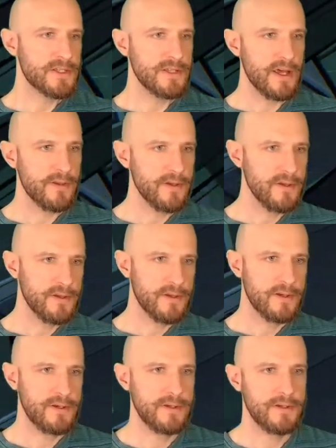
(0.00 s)
now that
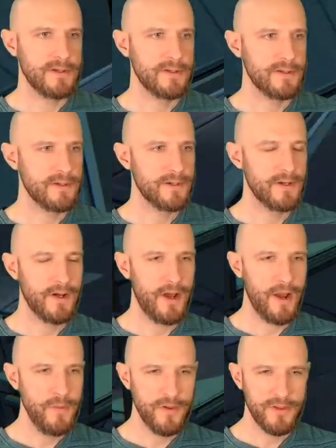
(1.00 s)

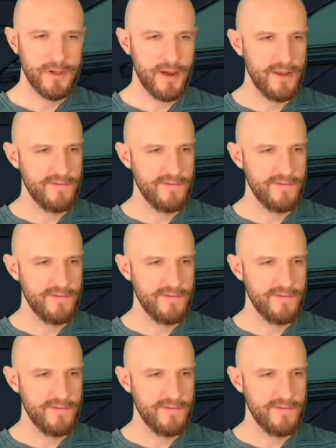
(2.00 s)
I'm not the kind